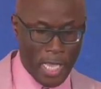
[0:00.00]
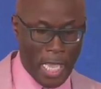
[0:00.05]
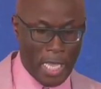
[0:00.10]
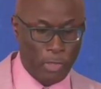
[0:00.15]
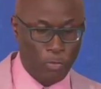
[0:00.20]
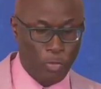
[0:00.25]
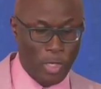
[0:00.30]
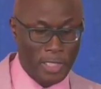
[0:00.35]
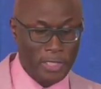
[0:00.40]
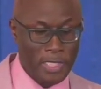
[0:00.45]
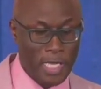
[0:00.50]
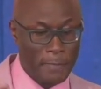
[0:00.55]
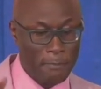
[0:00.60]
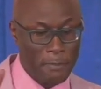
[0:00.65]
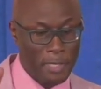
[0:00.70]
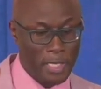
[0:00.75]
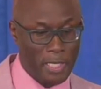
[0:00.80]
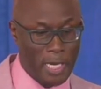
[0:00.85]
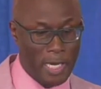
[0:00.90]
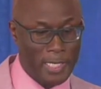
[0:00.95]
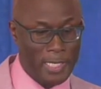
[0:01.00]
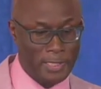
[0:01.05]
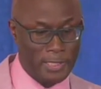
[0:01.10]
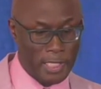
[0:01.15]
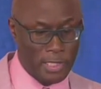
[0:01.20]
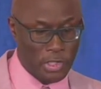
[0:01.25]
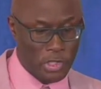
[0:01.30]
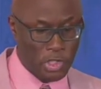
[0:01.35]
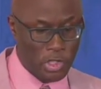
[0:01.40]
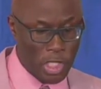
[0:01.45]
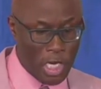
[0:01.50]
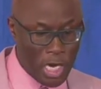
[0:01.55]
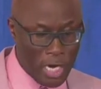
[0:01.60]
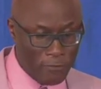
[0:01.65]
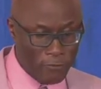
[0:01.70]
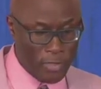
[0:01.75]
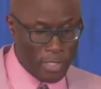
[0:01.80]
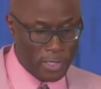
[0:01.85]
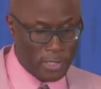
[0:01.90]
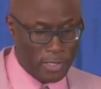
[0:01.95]
And what had begun as a
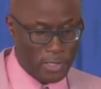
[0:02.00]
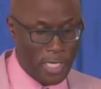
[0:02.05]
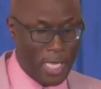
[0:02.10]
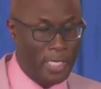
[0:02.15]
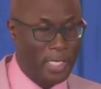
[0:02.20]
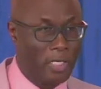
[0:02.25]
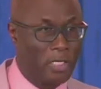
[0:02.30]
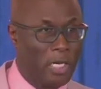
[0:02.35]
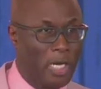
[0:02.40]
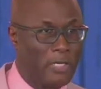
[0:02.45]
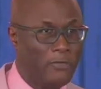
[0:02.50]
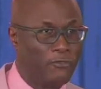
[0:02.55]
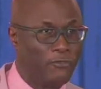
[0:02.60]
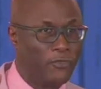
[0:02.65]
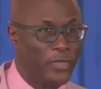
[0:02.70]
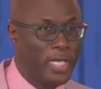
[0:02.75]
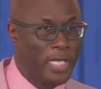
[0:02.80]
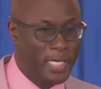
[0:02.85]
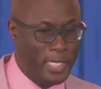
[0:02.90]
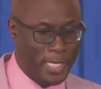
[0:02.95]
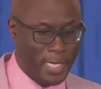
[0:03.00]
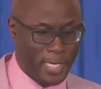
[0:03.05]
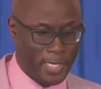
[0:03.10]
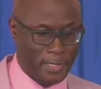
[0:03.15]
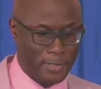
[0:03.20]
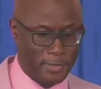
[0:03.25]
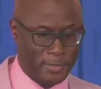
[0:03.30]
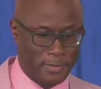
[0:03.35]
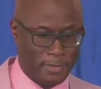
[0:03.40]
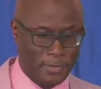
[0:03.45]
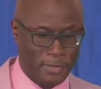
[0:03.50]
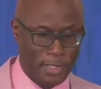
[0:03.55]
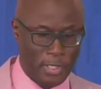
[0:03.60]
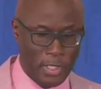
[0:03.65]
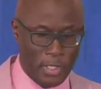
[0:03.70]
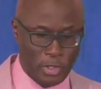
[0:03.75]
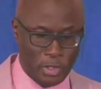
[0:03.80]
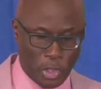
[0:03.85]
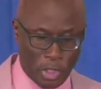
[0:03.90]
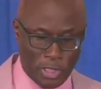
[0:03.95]
service and a convenience
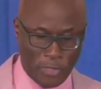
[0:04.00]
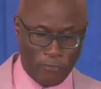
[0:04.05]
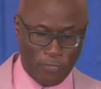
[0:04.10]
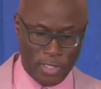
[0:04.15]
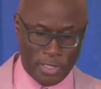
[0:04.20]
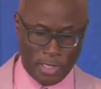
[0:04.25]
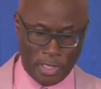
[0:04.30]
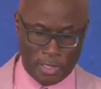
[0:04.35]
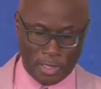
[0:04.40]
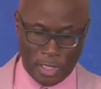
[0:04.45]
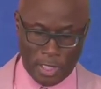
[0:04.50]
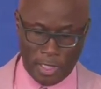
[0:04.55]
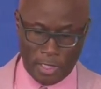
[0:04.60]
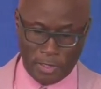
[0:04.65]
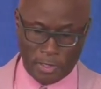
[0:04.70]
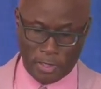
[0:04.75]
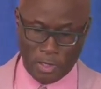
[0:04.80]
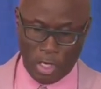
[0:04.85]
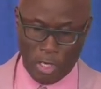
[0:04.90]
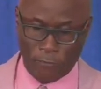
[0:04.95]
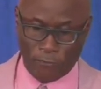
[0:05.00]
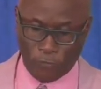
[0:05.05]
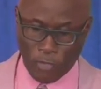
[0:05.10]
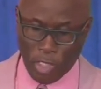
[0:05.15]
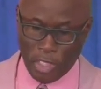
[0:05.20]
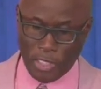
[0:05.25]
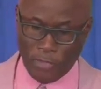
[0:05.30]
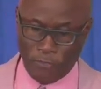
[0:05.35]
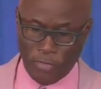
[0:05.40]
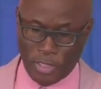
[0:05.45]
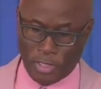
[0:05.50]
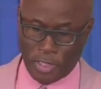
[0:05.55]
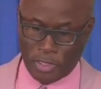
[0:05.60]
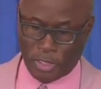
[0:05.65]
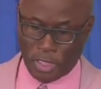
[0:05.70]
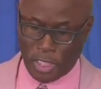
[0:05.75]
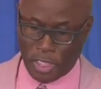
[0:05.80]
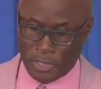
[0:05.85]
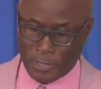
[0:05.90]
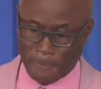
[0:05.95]
to the visitors, or for the
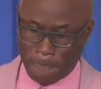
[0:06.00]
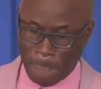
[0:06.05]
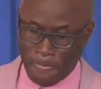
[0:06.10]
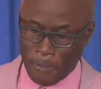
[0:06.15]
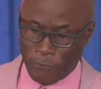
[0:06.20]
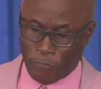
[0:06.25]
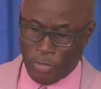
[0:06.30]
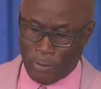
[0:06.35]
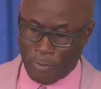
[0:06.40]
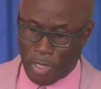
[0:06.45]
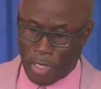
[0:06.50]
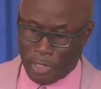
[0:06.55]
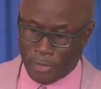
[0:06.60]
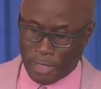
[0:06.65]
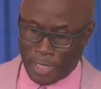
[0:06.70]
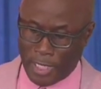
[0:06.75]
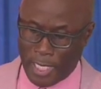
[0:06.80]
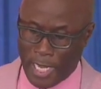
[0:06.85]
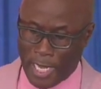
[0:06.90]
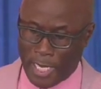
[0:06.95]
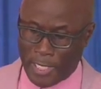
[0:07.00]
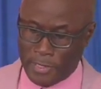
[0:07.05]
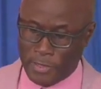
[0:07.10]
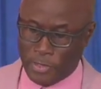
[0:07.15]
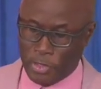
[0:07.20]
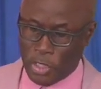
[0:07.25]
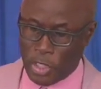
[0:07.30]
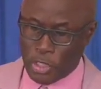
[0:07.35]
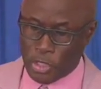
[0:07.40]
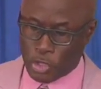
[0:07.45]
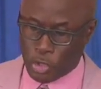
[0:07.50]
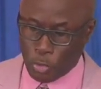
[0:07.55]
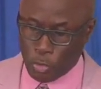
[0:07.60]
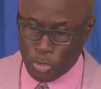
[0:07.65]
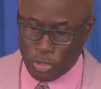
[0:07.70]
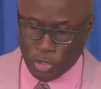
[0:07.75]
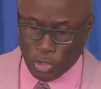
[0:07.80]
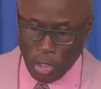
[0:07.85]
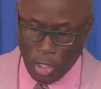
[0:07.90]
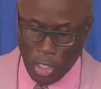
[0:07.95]
visitors from other lands,
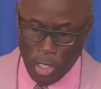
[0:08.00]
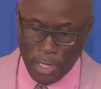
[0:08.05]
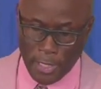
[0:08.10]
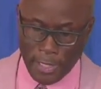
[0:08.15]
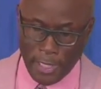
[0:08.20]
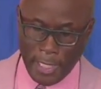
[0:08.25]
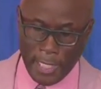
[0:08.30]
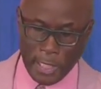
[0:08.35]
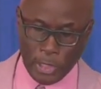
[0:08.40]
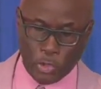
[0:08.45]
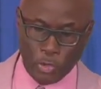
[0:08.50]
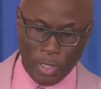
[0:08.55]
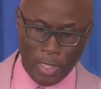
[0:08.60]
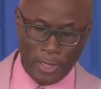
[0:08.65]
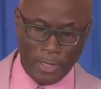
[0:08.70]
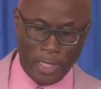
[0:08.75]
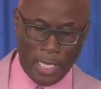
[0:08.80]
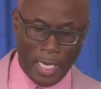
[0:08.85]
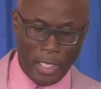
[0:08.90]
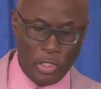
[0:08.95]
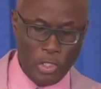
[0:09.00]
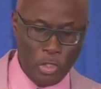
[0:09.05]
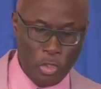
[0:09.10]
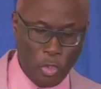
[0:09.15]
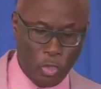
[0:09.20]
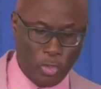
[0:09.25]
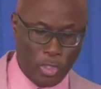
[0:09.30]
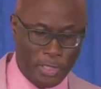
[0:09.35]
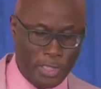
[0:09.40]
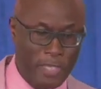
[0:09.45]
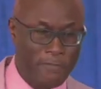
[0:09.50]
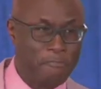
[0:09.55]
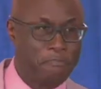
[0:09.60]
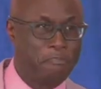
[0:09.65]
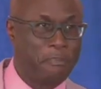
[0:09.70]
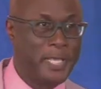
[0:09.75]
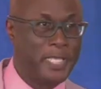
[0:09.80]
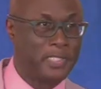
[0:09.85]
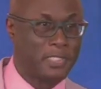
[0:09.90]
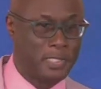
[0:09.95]
soon turned into a lucrative
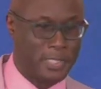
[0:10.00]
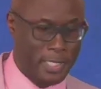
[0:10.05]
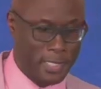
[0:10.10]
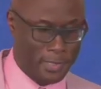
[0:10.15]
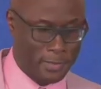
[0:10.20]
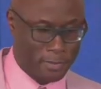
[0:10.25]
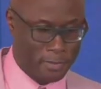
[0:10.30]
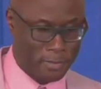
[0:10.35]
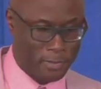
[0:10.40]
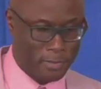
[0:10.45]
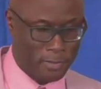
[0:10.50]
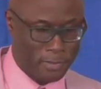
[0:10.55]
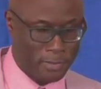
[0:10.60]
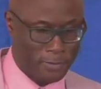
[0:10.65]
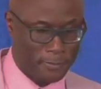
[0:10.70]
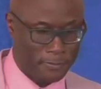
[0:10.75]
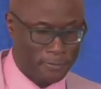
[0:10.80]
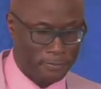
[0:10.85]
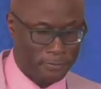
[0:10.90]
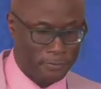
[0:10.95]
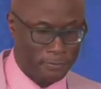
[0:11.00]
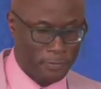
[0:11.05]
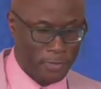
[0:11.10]
business.